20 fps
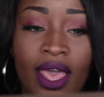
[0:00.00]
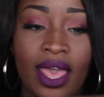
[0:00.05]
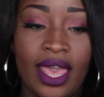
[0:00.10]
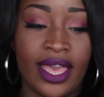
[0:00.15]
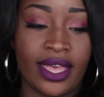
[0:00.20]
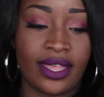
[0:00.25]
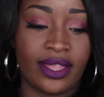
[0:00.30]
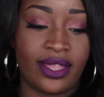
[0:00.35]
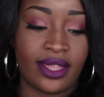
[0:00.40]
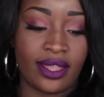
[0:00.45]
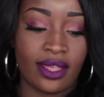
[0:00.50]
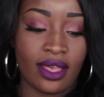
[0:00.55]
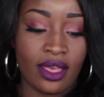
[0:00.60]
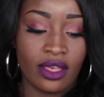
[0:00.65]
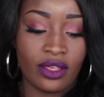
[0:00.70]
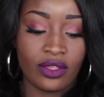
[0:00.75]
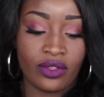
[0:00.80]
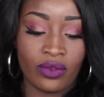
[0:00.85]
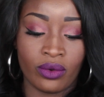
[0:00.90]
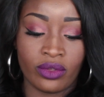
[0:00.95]
It's
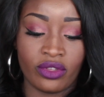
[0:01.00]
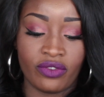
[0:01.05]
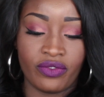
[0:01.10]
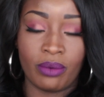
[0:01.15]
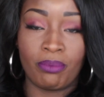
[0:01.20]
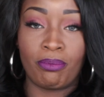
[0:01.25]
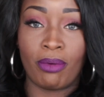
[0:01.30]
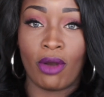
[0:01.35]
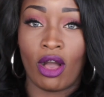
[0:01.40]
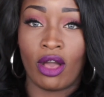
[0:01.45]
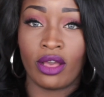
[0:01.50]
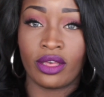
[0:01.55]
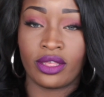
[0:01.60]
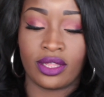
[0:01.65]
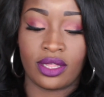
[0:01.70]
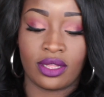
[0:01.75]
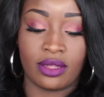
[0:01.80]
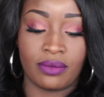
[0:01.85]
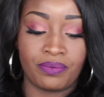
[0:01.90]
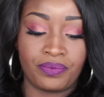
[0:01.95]
sort of a
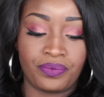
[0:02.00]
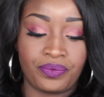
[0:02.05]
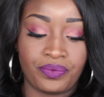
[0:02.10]
box,